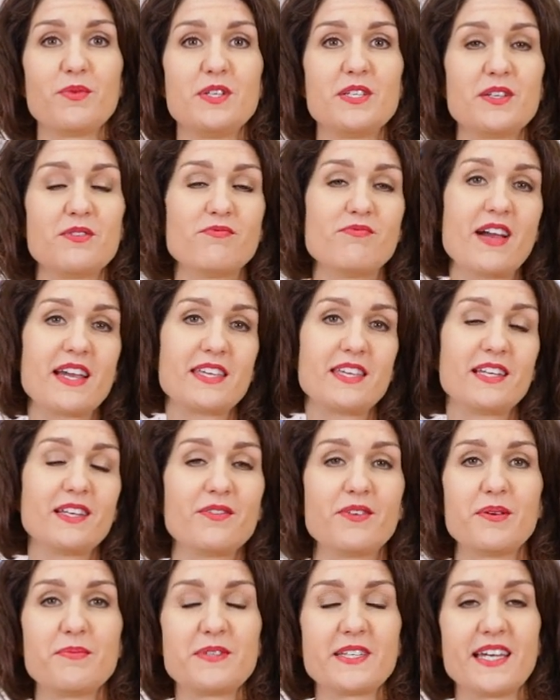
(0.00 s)
We do
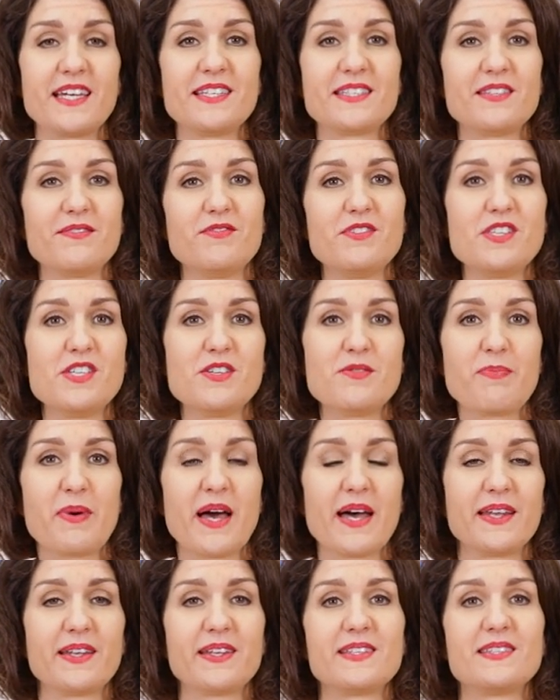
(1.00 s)
regular updates of new
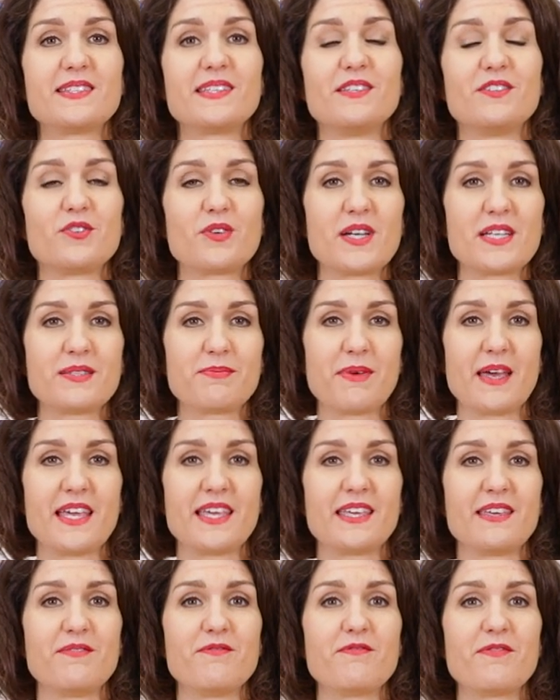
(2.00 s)
patterns and
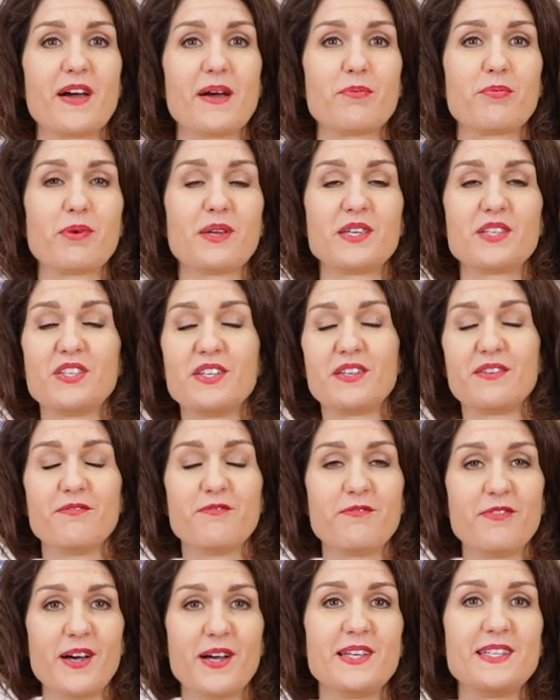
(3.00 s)
dressmaking fabrics. You can
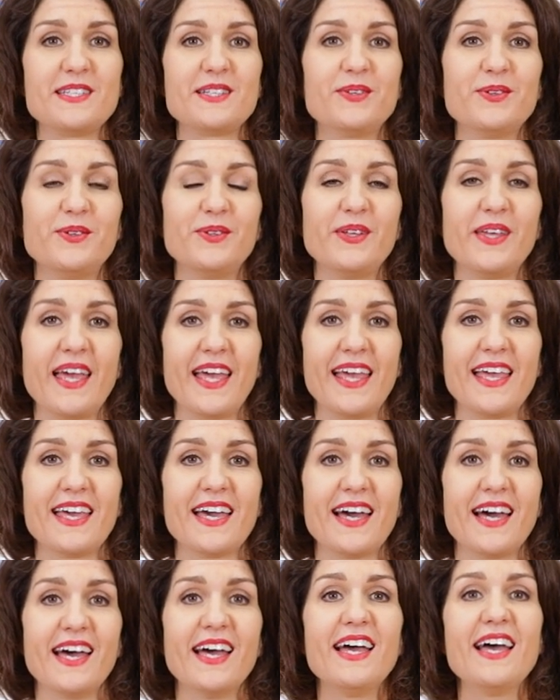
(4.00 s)
find it all
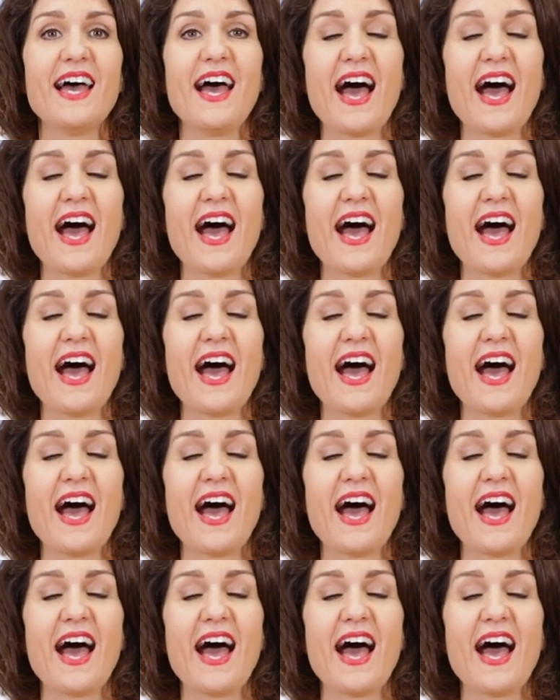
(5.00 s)
here.